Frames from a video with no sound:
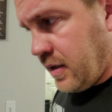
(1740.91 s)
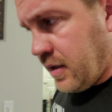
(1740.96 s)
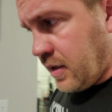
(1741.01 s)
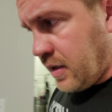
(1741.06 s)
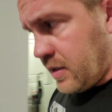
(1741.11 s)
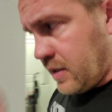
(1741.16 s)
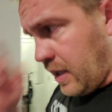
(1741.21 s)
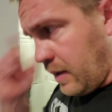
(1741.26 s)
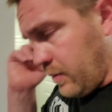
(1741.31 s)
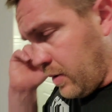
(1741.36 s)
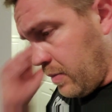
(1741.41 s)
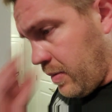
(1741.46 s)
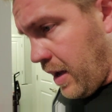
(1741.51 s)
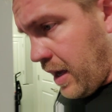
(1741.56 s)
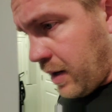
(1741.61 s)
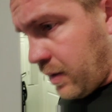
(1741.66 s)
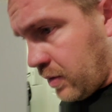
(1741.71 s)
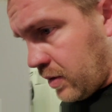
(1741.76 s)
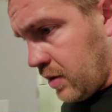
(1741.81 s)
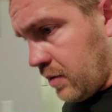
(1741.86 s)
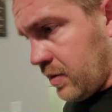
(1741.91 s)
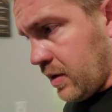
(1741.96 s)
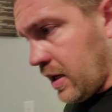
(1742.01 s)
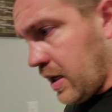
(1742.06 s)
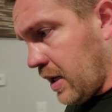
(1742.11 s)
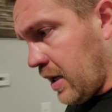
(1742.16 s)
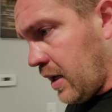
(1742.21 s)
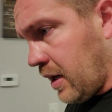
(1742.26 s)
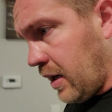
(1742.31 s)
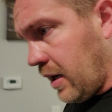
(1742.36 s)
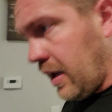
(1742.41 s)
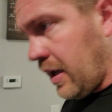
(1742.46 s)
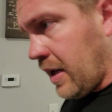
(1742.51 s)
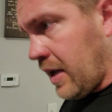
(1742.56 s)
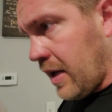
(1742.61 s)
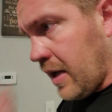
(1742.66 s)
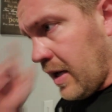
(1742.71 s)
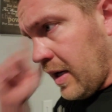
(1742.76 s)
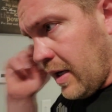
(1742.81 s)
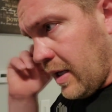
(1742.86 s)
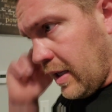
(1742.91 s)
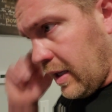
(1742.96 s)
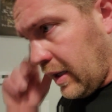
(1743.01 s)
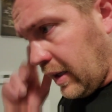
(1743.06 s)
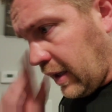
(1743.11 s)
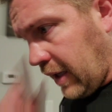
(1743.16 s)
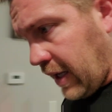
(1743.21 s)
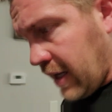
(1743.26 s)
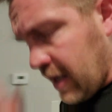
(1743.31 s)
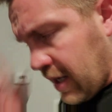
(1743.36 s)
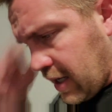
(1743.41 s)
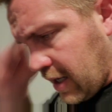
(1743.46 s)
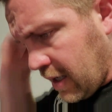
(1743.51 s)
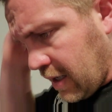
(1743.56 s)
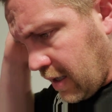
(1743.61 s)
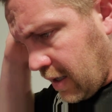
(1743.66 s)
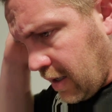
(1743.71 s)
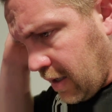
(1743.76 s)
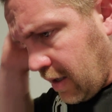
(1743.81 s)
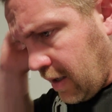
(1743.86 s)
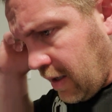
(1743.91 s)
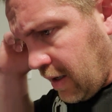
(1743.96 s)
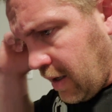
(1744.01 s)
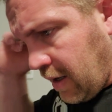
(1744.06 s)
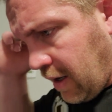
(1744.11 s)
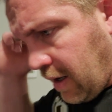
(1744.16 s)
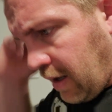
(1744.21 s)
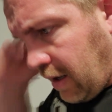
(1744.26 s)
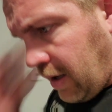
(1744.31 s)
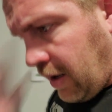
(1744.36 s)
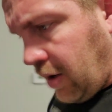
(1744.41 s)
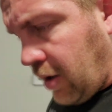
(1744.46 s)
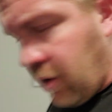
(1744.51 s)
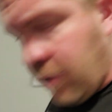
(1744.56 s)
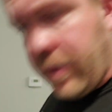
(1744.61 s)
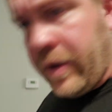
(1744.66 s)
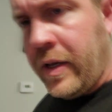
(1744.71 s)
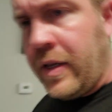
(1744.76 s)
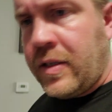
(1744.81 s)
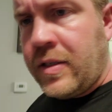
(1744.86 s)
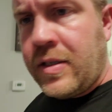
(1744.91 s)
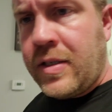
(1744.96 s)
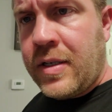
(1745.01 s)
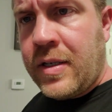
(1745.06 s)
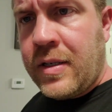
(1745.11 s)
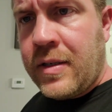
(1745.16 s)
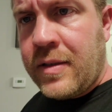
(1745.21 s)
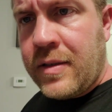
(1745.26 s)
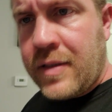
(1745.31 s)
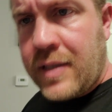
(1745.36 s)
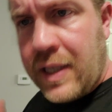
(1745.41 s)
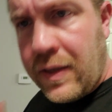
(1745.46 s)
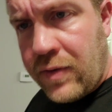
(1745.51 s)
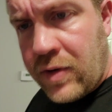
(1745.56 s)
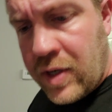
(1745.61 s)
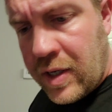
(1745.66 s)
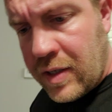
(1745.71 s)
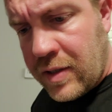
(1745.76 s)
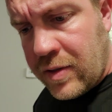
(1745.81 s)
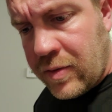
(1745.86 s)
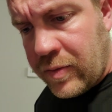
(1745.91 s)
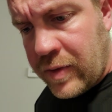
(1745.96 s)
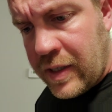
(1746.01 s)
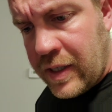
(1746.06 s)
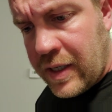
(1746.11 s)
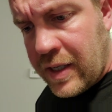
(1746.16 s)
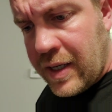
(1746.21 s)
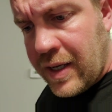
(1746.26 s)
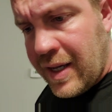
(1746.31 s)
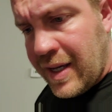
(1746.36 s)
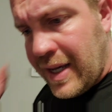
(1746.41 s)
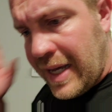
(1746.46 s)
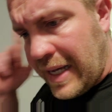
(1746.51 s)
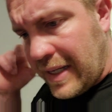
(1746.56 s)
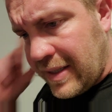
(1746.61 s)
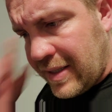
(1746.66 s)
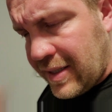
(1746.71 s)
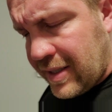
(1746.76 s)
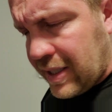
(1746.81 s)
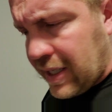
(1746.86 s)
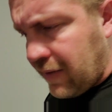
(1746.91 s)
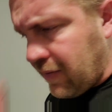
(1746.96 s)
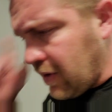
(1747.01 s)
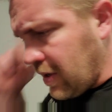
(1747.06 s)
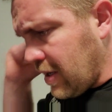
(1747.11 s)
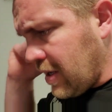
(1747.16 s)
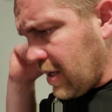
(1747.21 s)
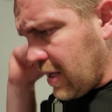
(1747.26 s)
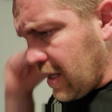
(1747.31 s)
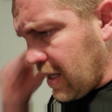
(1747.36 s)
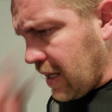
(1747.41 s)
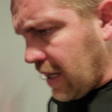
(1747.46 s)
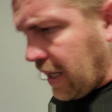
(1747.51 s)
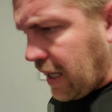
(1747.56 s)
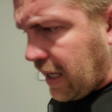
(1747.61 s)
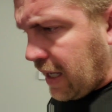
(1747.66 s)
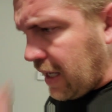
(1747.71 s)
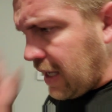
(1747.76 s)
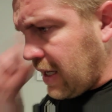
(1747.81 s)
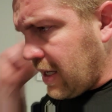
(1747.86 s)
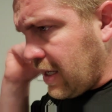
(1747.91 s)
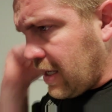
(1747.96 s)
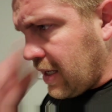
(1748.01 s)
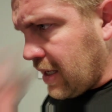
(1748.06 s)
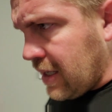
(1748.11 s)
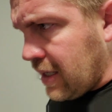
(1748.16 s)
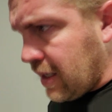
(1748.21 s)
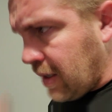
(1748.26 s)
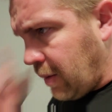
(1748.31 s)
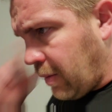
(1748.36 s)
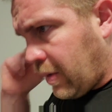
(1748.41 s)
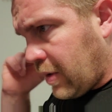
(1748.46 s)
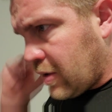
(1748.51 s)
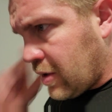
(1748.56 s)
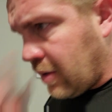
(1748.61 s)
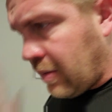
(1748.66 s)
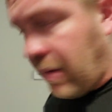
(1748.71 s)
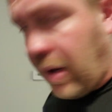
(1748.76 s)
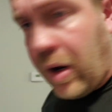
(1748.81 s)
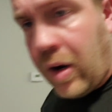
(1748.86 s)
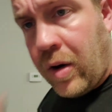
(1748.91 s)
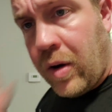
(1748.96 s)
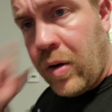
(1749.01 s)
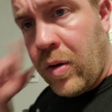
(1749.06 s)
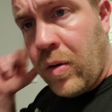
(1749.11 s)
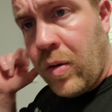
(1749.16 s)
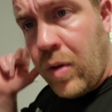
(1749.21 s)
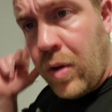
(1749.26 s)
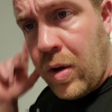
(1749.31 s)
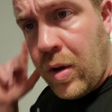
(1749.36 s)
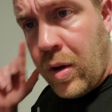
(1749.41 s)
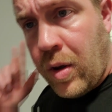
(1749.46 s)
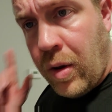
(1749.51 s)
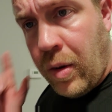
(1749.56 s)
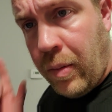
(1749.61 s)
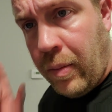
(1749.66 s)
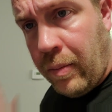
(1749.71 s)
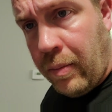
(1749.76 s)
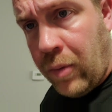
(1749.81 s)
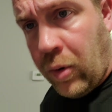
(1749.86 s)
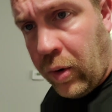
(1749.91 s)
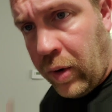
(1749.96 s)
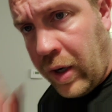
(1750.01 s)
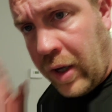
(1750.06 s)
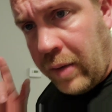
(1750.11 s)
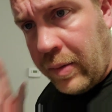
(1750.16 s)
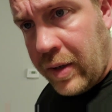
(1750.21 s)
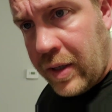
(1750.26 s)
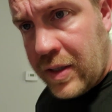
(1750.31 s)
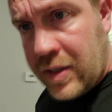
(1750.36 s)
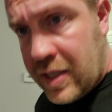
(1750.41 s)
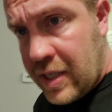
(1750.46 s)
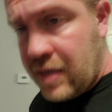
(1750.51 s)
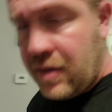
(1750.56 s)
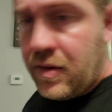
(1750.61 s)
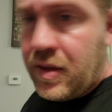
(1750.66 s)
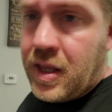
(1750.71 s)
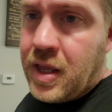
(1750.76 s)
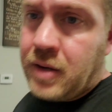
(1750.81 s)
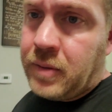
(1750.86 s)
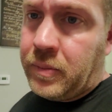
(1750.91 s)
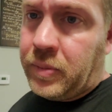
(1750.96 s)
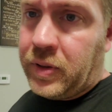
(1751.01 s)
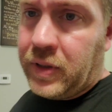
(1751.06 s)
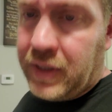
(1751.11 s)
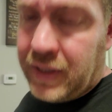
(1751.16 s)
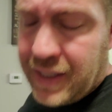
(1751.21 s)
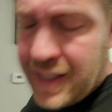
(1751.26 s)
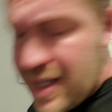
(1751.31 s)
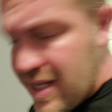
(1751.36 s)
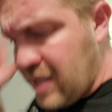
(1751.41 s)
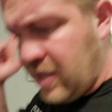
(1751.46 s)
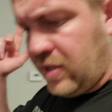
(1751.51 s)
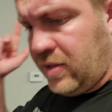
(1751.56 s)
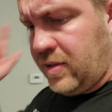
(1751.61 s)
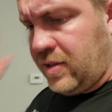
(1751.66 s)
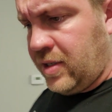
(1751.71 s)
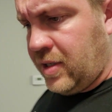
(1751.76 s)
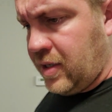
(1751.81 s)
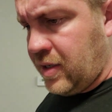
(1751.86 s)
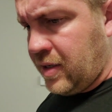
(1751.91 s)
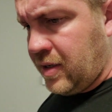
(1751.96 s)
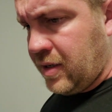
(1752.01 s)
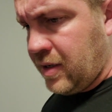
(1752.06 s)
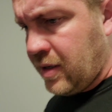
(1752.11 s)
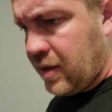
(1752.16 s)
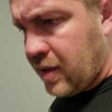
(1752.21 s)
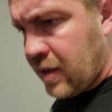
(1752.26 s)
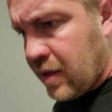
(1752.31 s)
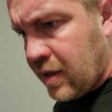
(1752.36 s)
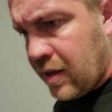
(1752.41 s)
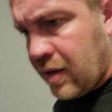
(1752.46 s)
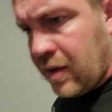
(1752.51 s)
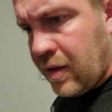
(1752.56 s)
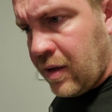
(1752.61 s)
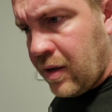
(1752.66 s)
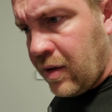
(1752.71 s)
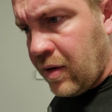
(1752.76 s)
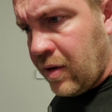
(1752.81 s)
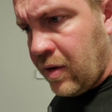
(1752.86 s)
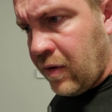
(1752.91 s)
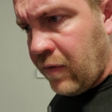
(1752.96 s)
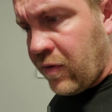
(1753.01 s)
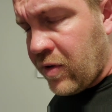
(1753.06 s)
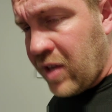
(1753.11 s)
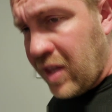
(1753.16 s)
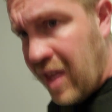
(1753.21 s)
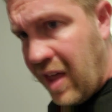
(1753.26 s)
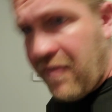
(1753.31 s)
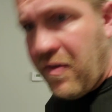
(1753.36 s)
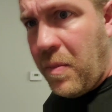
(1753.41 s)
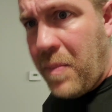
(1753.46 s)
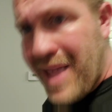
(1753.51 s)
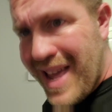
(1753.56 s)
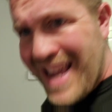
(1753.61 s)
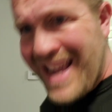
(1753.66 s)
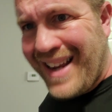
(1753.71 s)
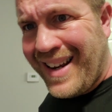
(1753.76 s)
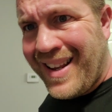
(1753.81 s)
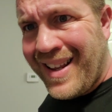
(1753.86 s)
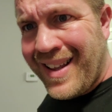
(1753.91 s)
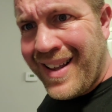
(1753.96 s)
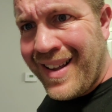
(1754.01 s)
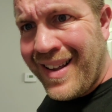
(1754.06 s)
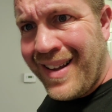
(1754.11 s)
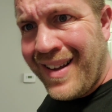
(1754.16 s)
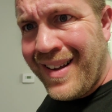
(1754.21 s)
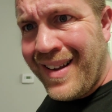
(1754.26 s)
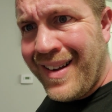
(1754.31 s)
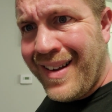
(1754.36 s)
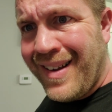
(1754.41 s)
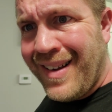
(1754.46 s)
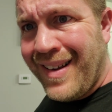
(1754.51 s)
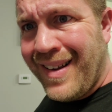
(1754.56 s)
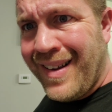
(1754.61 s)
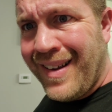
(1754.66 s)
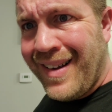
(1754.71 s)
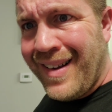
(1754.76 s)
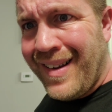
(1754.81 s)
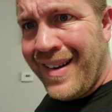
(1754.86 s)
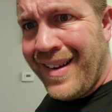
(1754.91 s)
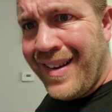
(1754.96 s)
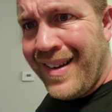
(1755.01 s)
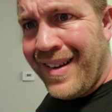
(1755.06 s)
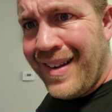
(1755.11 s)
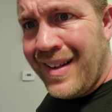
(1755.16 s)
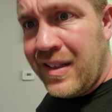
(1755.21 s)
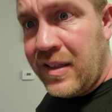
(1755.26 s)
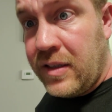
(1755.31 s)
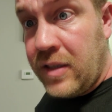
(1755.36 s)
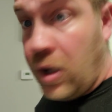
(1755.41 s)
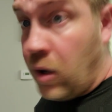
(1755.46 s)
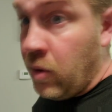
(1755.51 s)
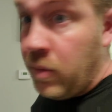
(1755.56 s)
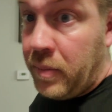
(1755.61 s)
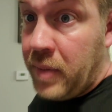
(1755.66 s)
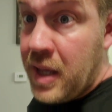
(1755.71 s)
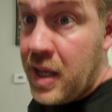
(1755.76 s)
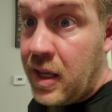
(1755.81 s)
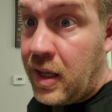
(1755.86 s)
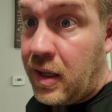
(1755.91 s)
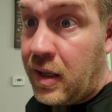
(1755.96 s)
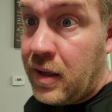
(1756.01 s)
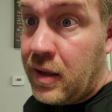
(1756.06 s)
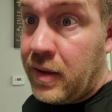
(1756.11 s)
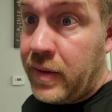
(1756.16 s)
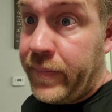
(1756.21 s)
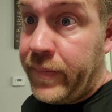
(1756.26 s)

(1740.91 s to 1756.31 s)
because I'll be back with you again, like always, 7 days a week at 7 a.m. tomorrow morning. But until then, please, for the love of Pete, don't be